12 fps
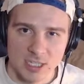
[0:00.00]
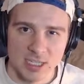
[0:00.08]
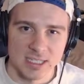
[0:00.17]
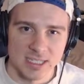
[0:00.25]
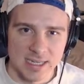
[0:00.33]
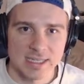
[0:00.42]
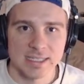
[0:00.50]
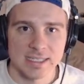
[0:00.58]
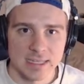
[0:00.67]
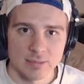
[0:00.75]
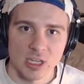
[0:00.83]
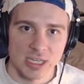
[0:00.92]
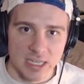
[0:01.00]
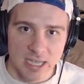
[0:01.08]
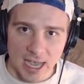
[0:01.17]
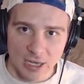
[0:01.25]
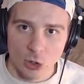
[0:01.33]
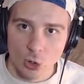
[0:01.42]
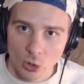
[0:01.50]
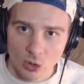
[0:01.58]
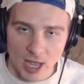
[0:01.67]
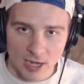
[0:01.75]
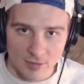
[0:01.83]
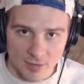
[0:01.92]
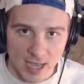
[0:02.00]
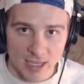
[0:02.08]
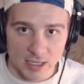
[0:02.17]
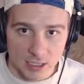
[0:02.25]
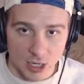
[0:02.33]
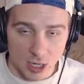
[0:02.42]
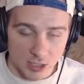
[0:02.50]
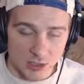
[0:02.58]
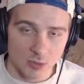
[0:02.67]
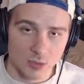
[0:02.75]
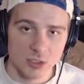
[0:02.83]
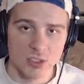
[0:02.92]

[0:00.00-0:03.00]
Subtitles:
It didn't seem like he had a whole lot of that in high school,